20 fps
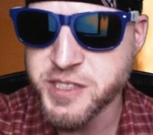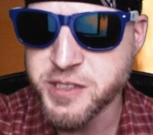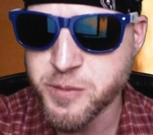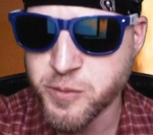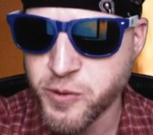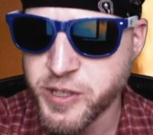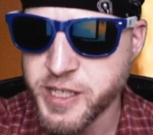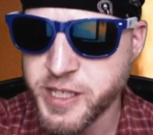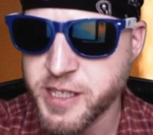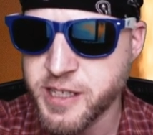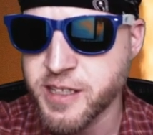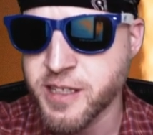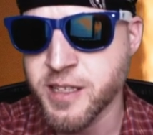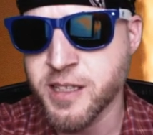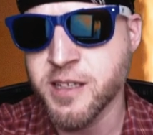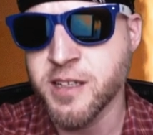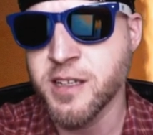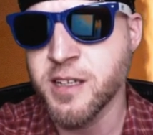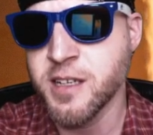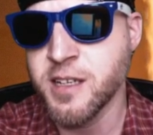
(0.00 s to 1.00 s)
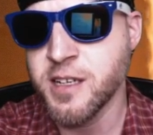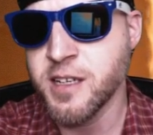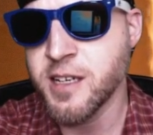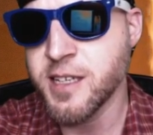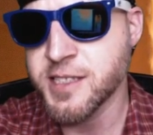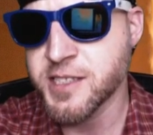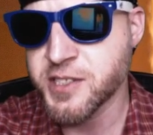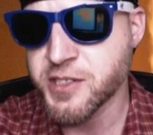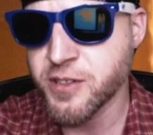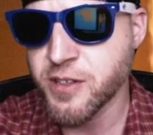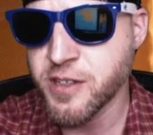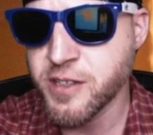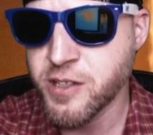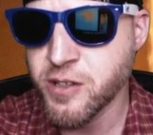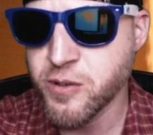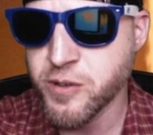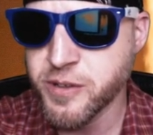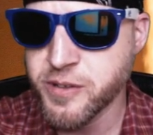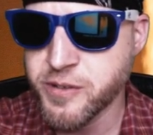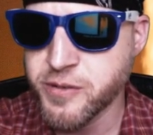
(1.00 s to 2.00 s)
some reading, I started
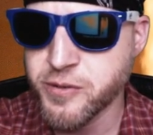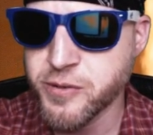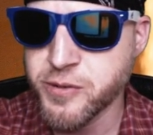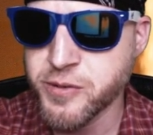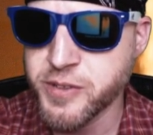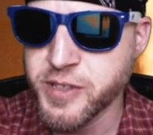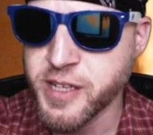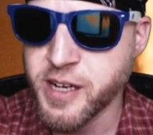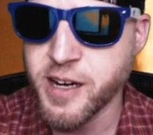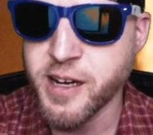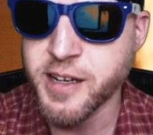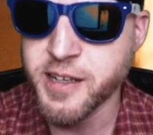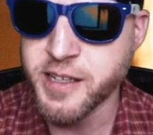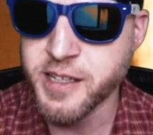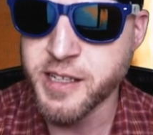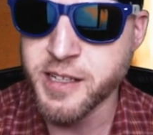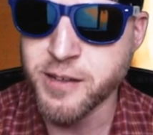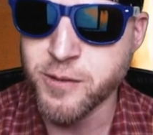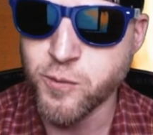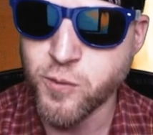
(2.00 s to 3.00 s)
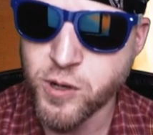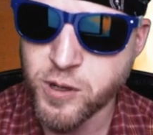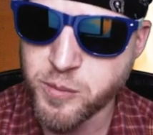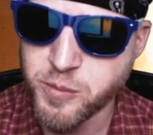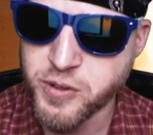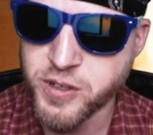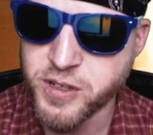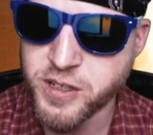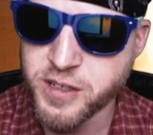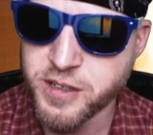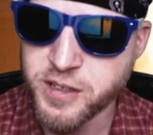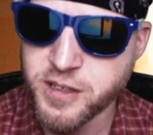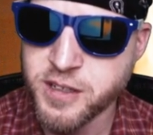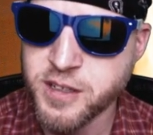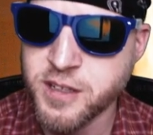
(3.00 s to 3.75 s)
going through the I&E workbook.